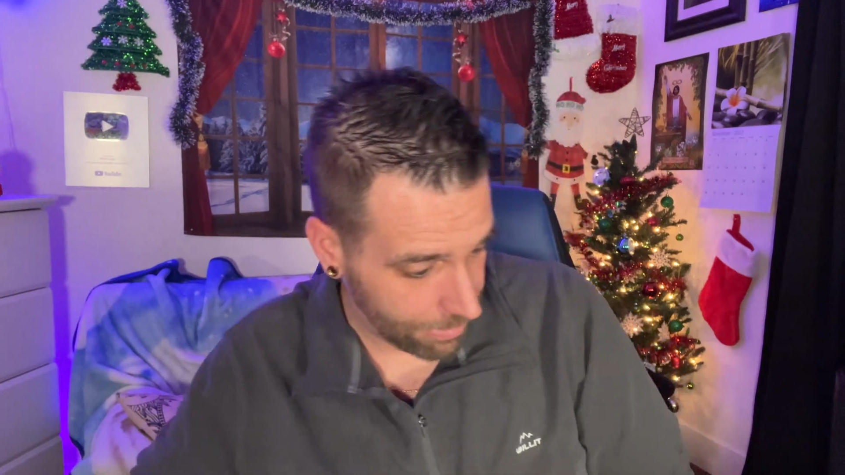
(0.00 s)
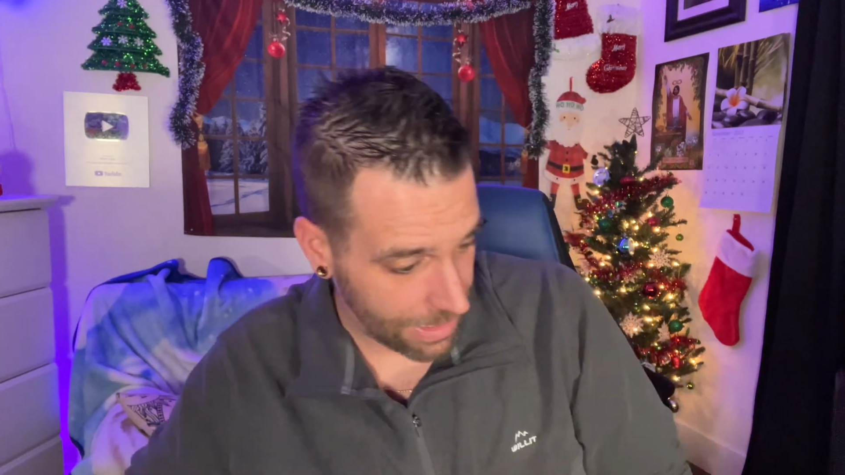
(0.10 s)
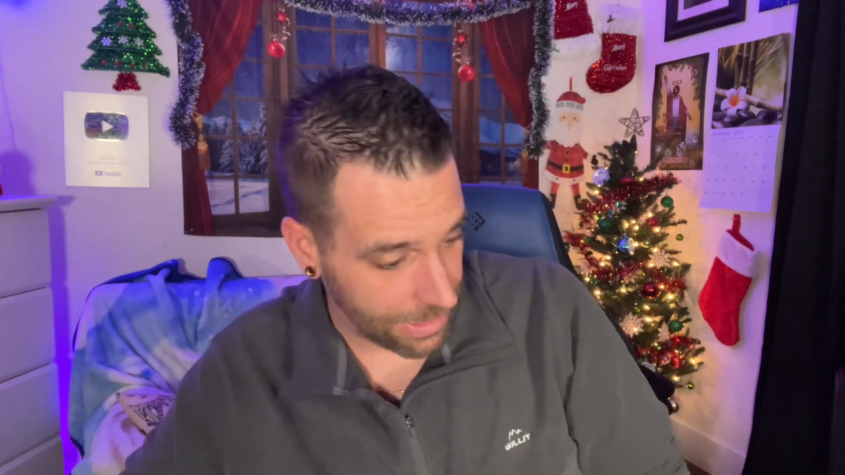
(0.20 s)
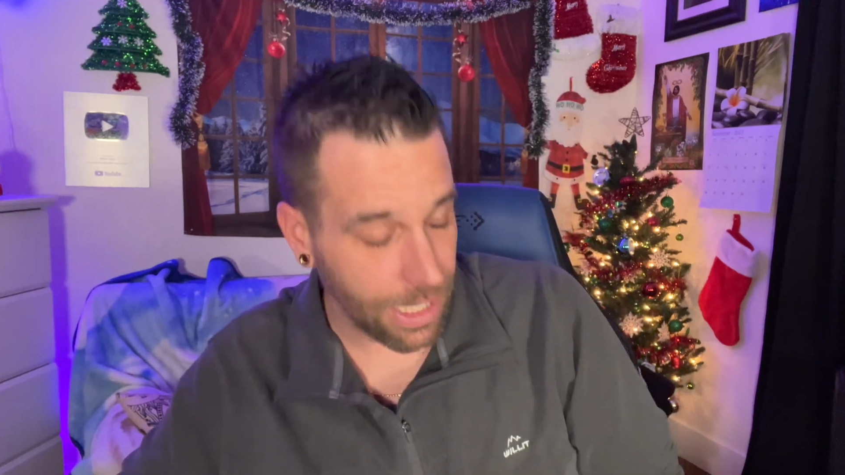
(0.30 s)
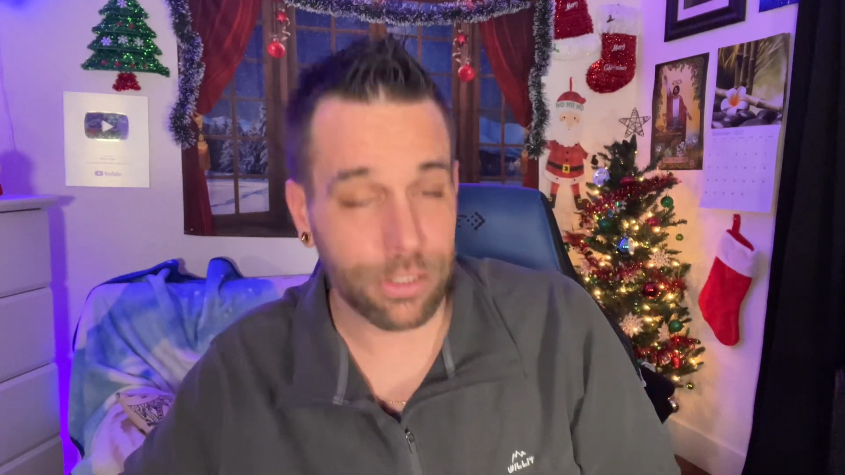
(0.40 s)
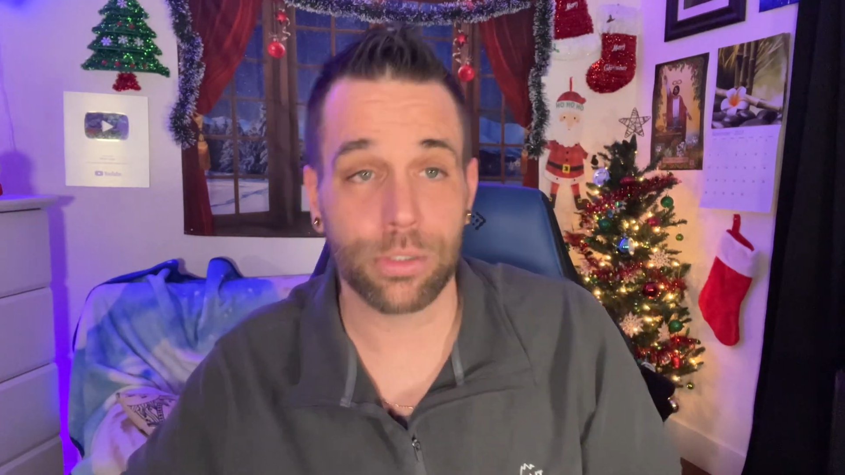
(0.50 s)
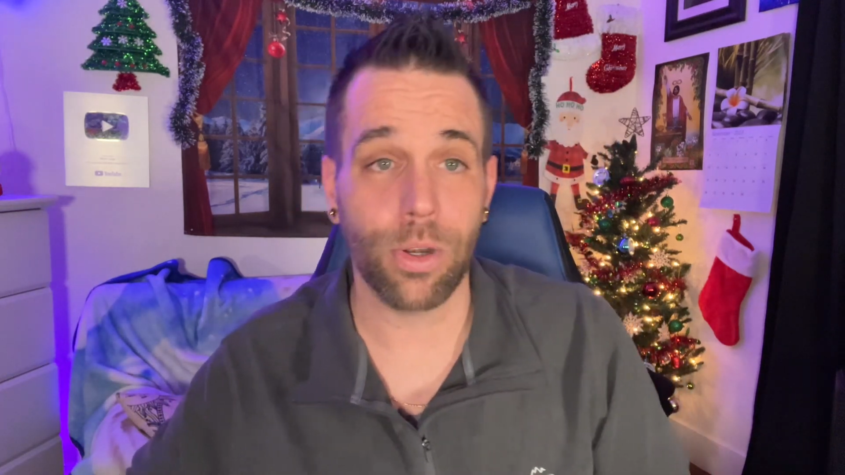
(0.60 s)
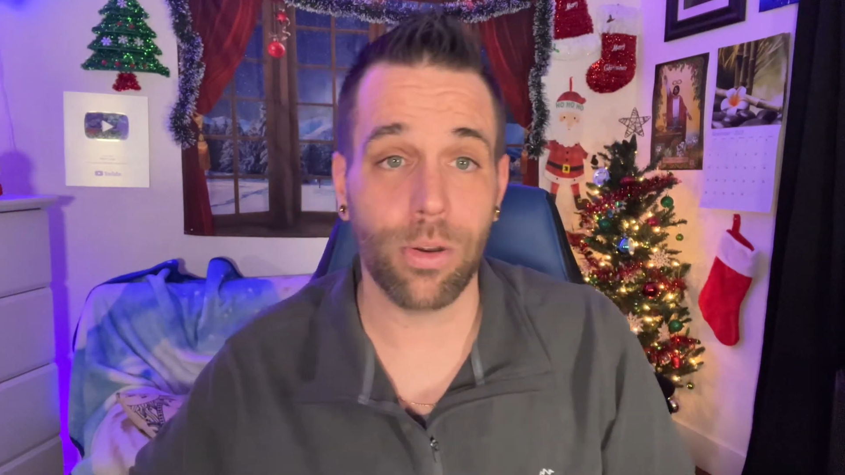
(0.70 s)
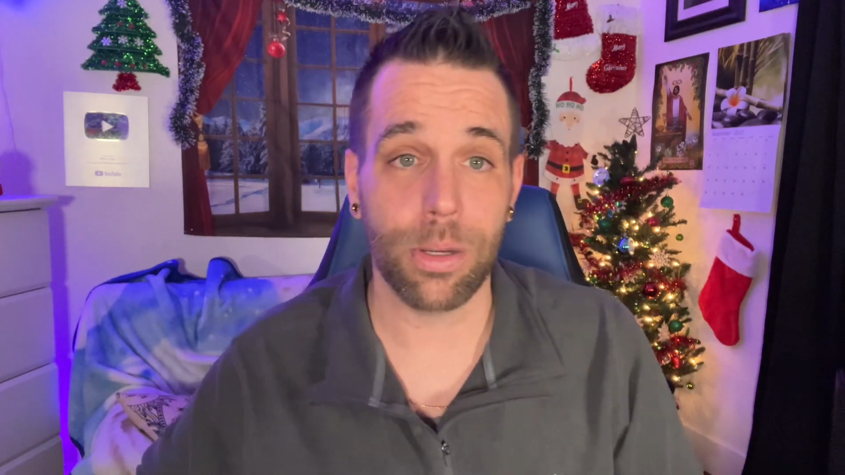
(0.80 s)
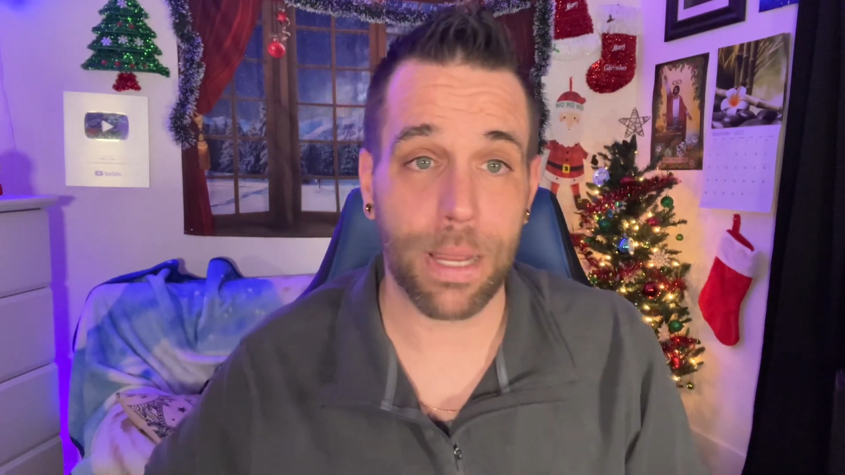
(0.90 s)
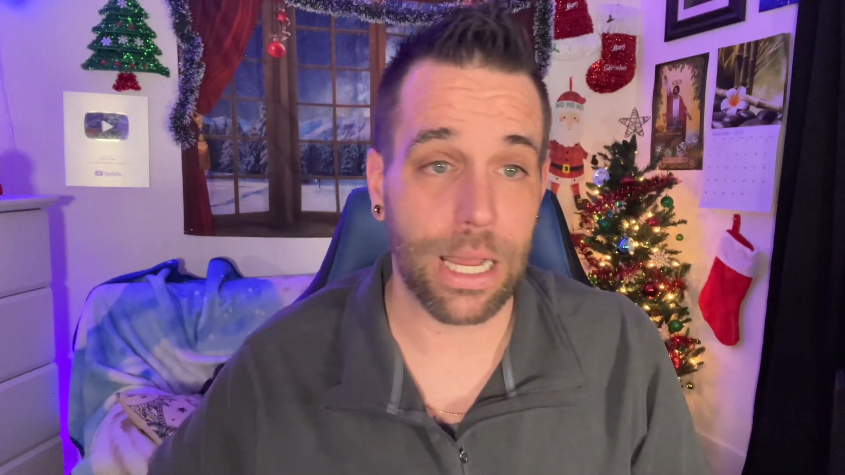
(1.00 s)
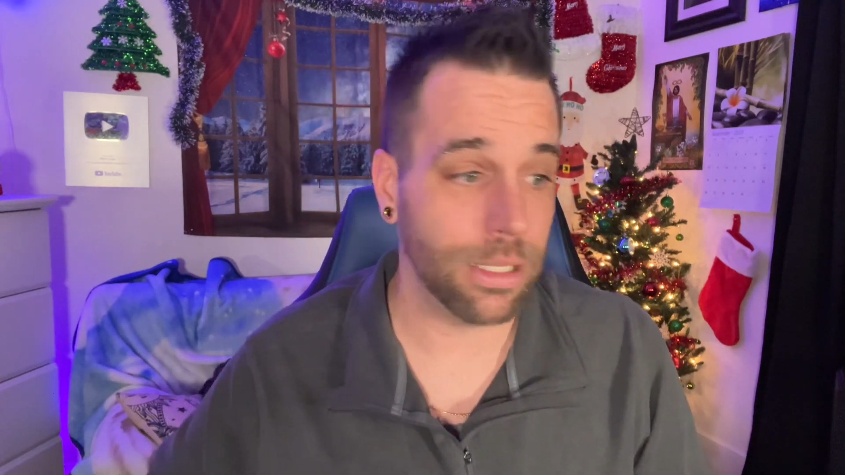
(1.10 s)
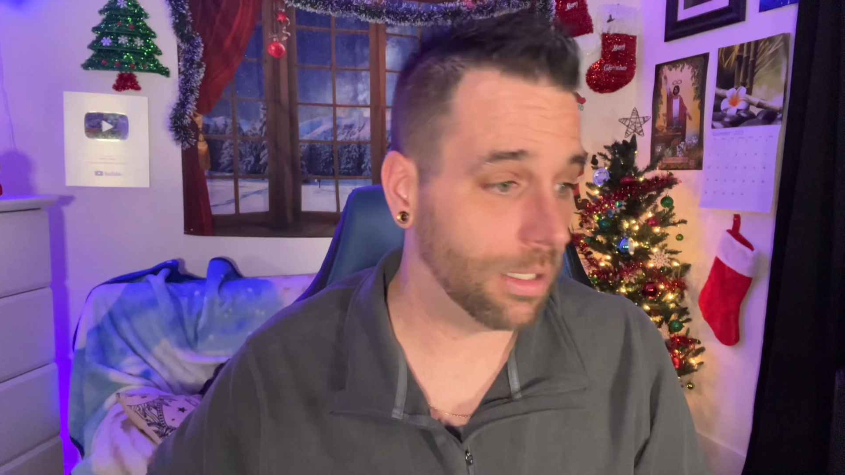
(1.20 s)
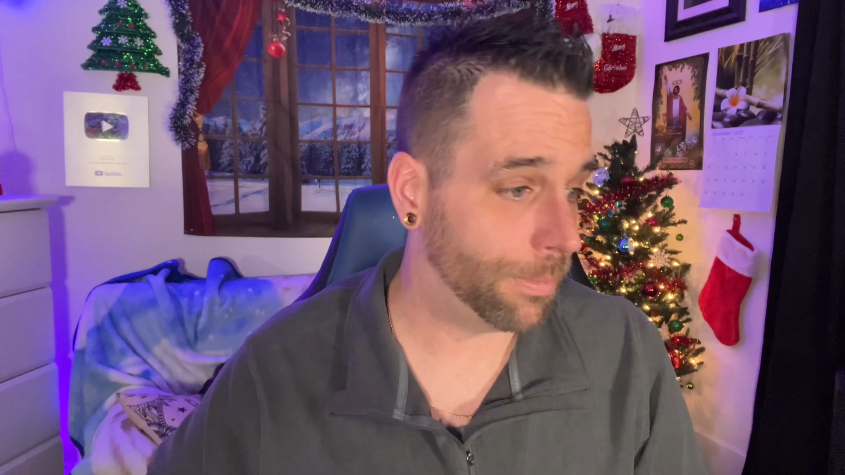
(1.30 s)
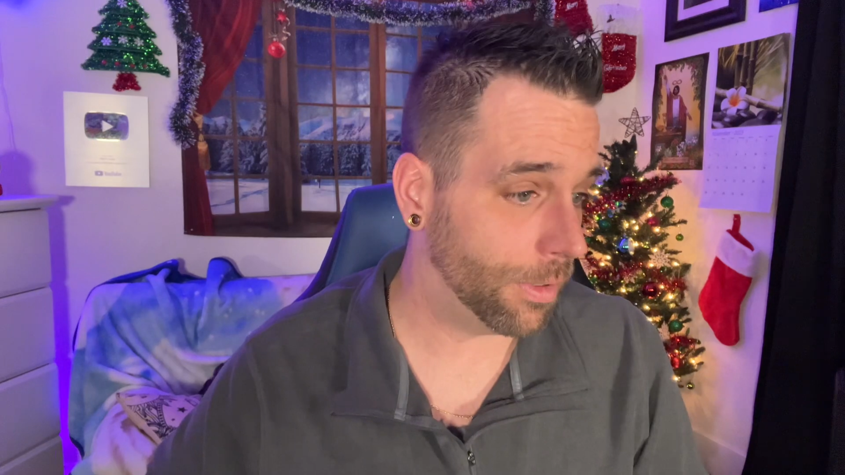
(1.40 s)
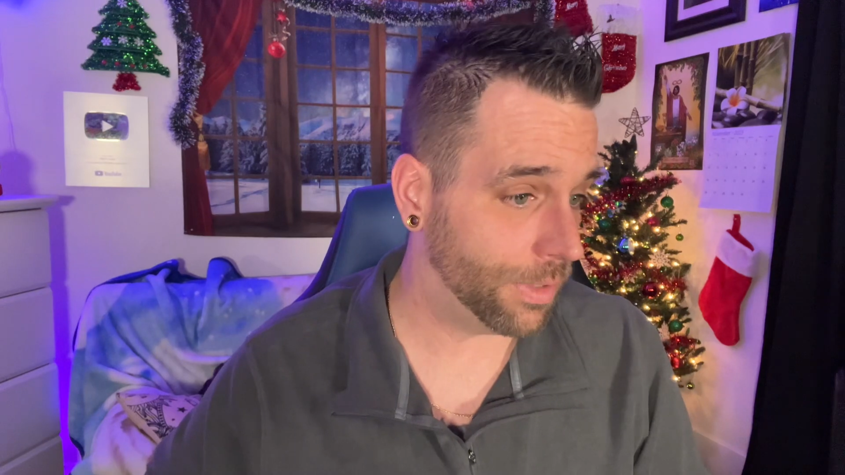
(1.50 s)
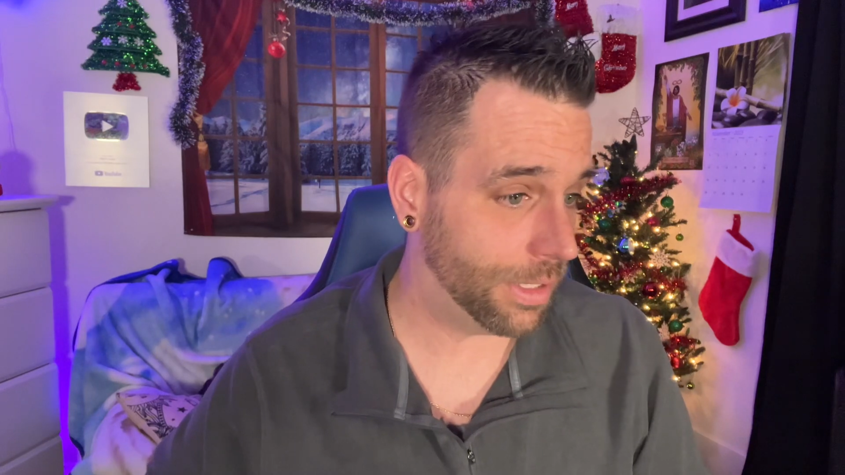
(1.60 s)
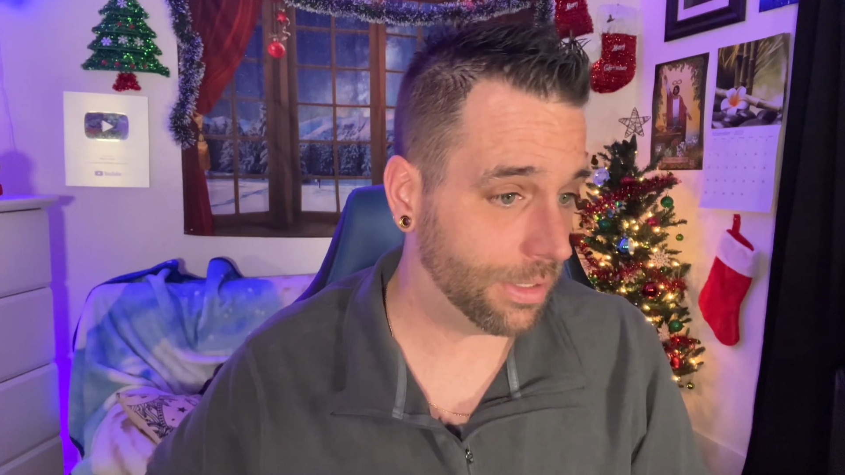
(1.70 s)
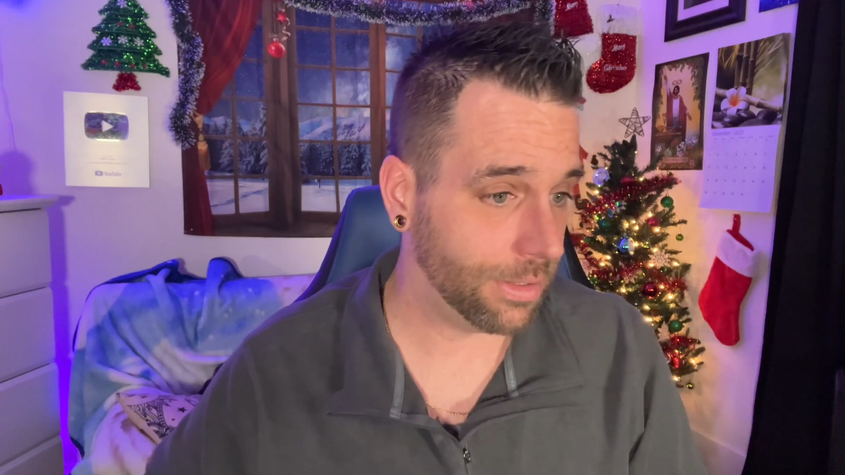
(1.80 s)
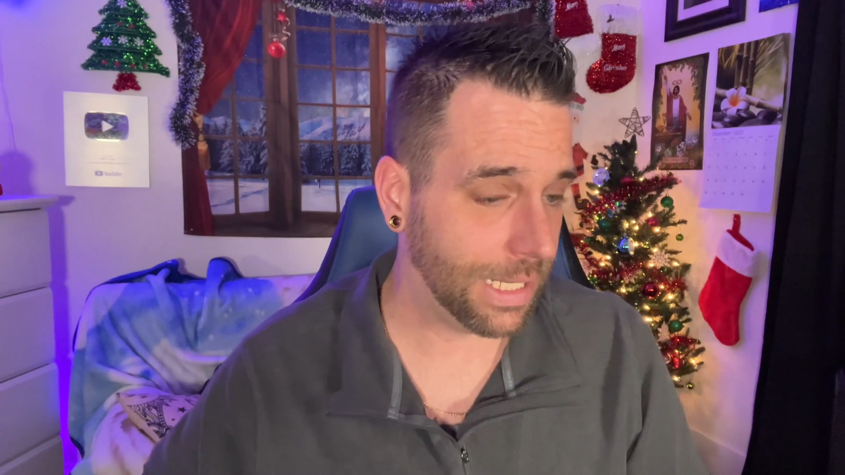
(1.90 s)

my decks are starting to pile up over here.